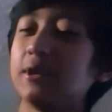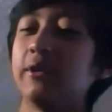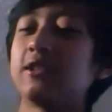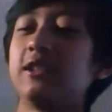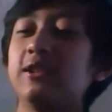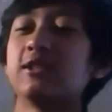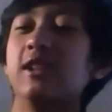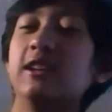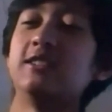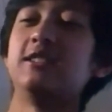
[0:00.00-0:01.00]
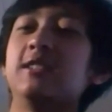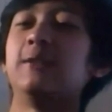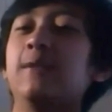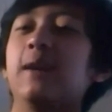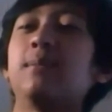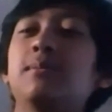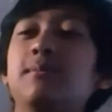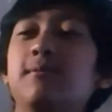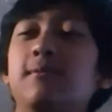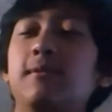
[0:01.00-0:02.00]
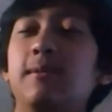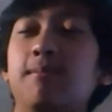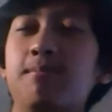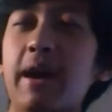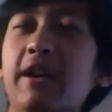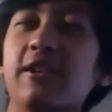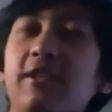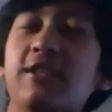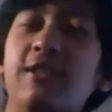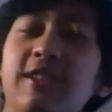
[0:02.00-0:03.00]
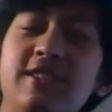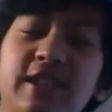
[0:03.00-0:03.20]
I'm going to use lazy CFOP. Better